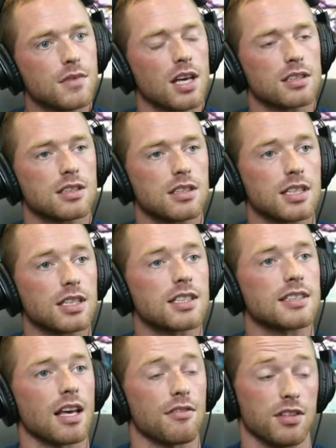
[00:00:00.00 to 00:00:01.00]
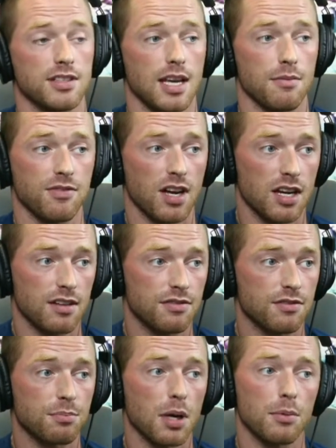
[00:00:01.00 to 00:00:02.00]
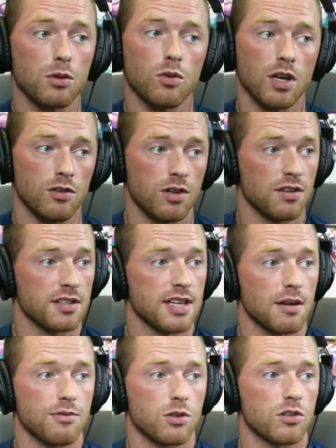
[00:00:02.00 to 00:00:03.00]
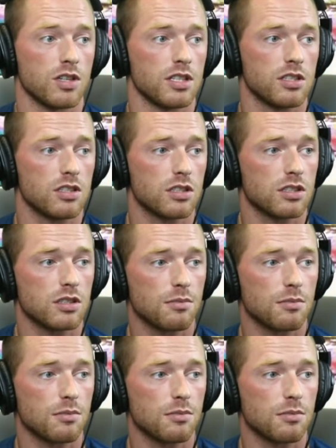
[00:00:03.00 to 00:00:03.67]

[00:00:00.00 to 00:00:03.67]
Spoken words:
I think definitely top 5, probably right around the top 4 range.